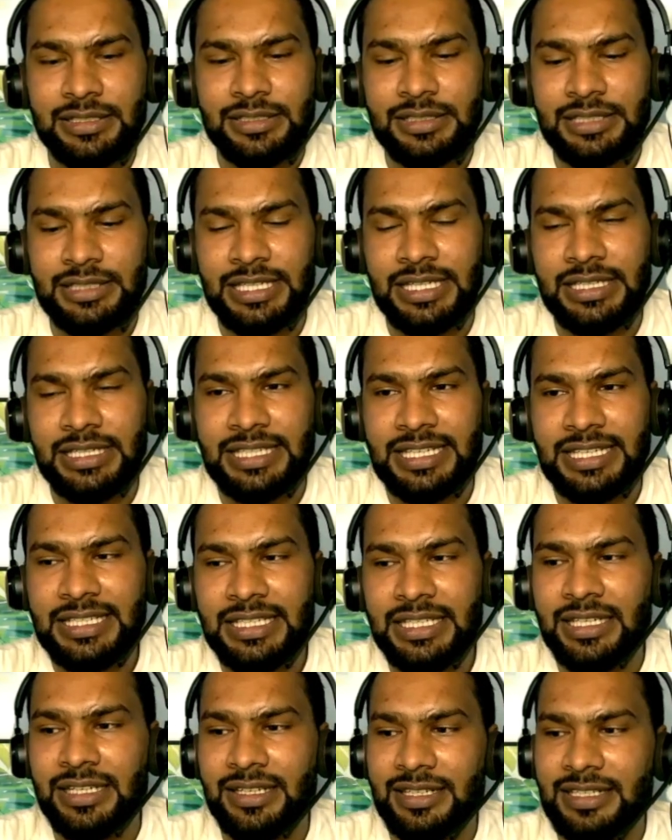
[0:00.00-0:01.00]

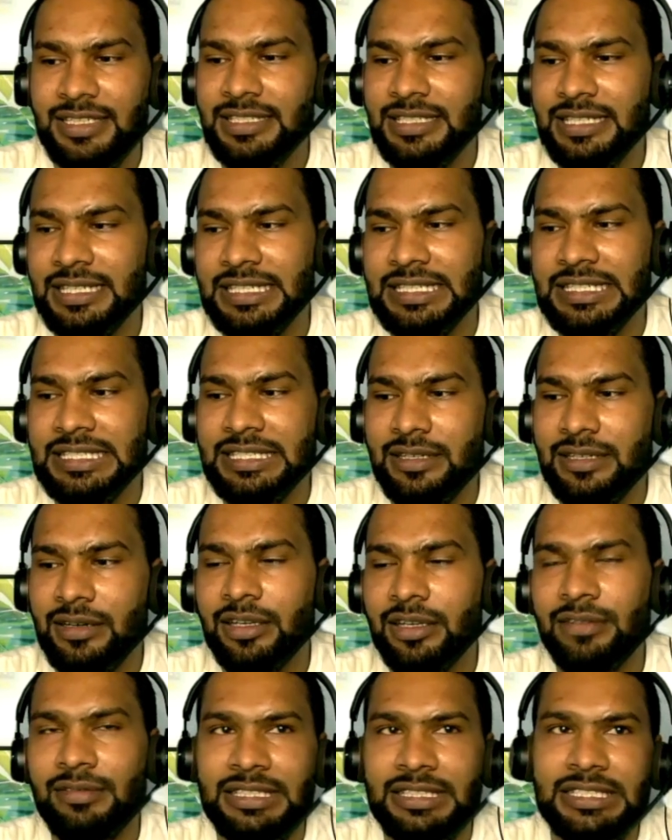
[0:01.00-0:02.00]
Taking a risk is
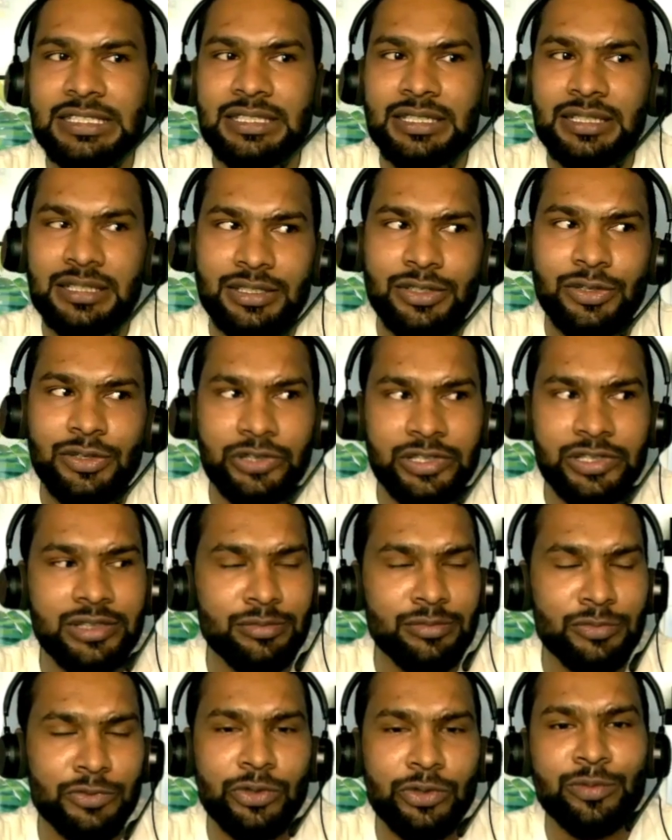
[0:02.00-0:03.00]
always a good
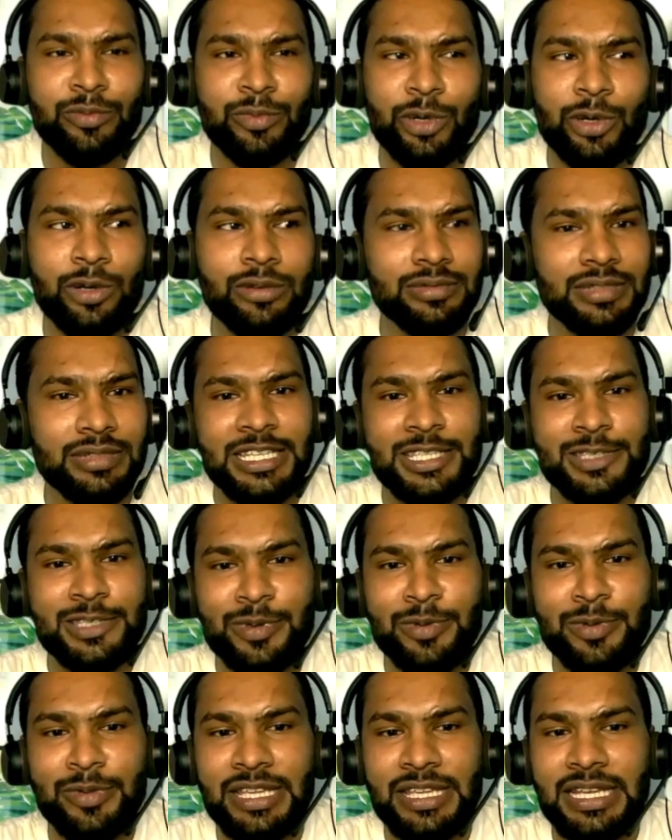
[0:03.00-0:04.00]
move, as
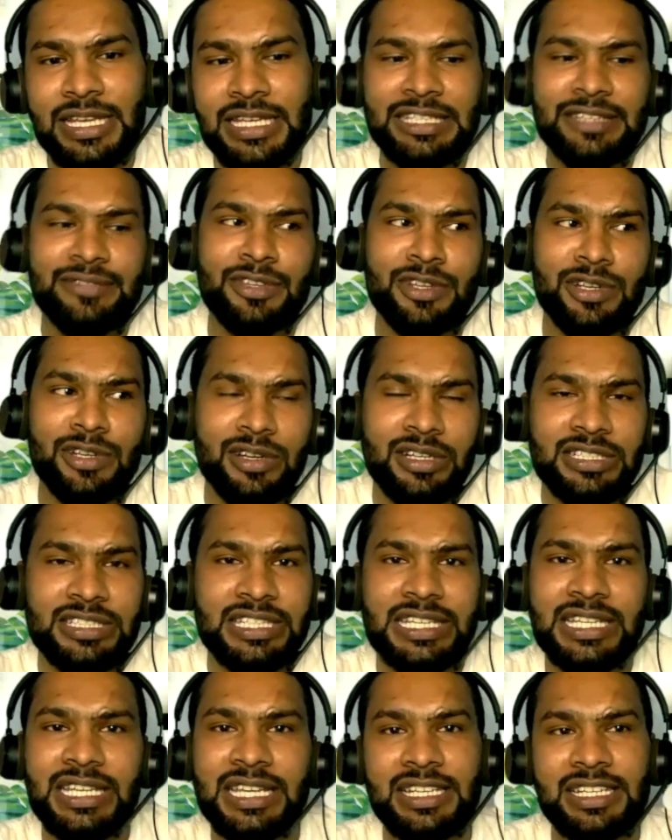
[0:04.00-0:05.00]
per me. Like if you're not
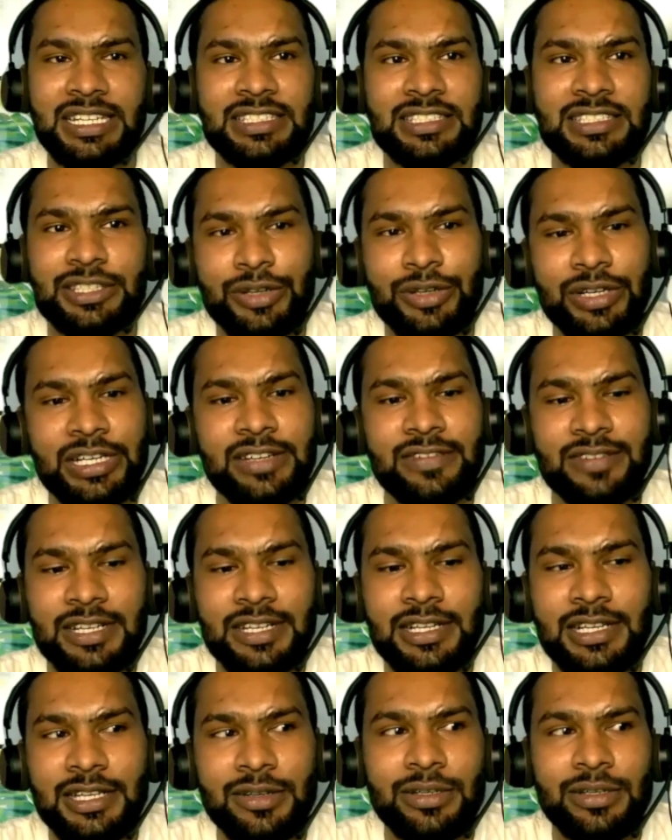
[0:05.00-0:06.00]
taking risks, you are
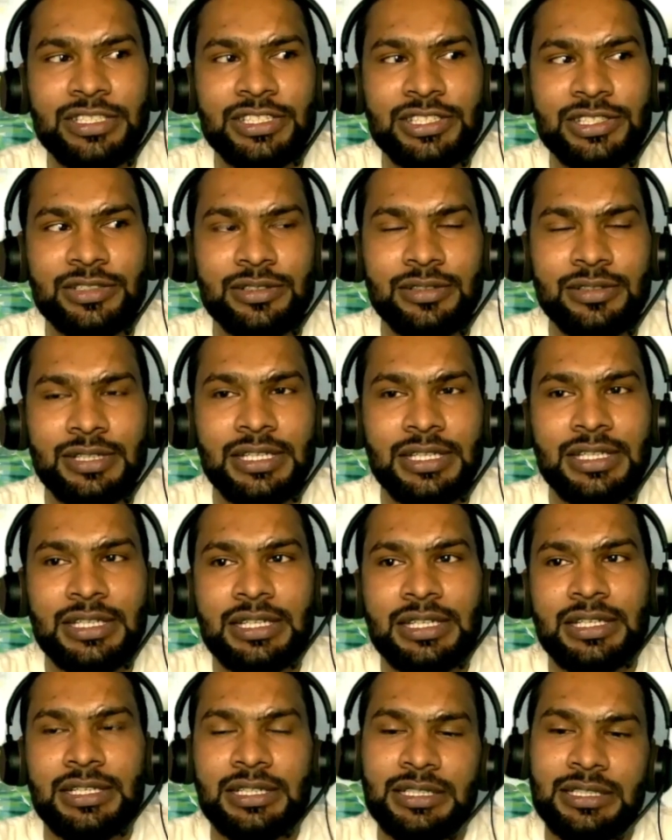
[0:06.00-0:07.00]
definitely going to
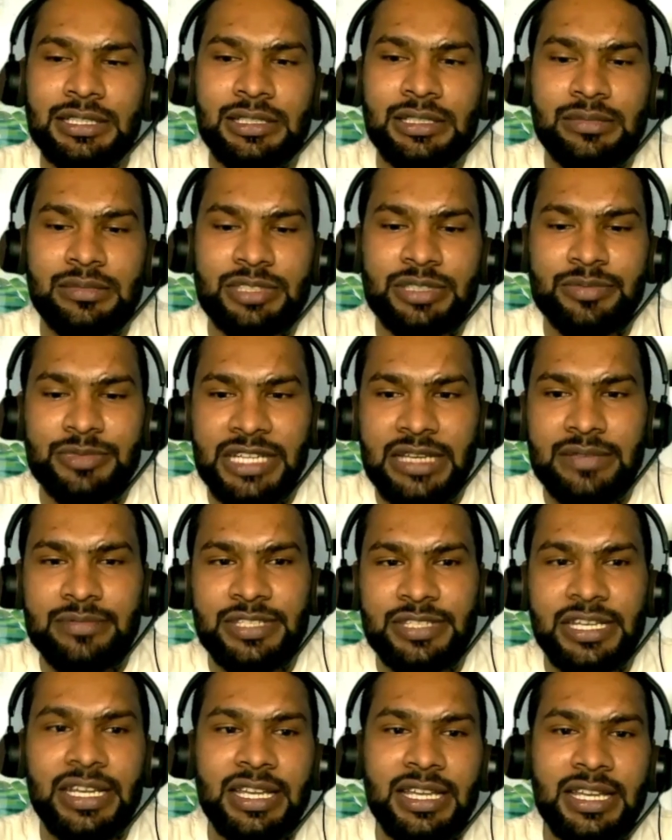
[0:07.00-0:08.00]

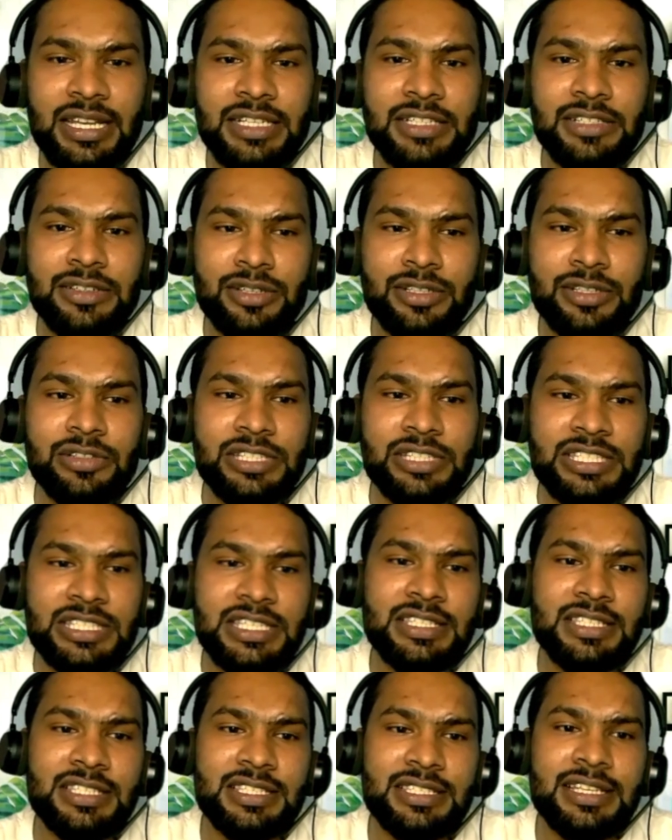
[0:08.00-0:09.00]
sometimes regret on your
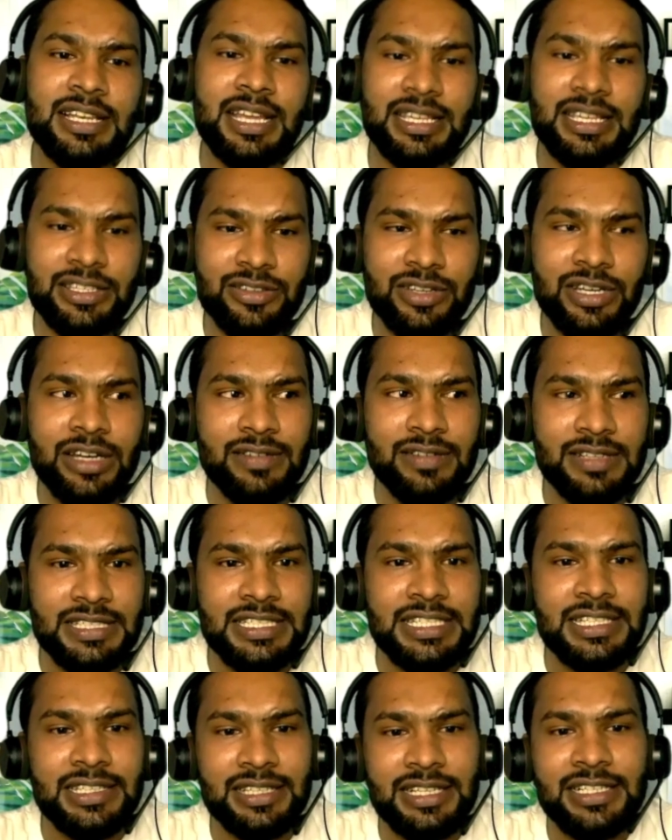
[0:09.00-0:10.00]
decisions, like you haven't
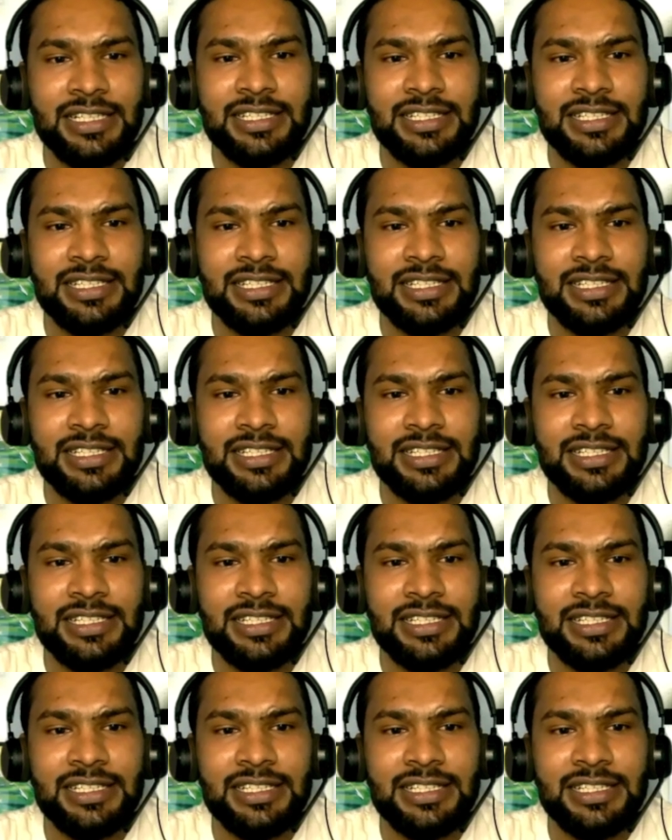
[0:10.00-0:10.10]
take that